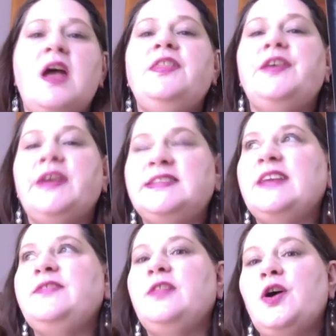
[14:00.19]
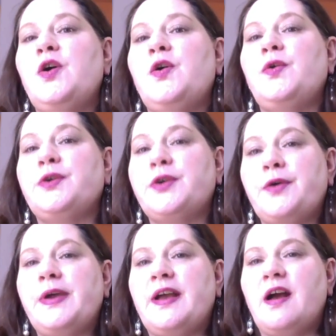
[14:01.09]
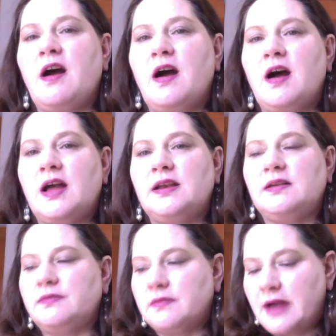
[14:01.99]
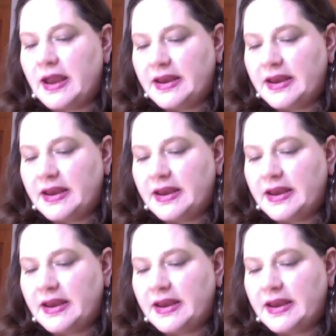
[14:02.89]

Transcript: There is a flow going on right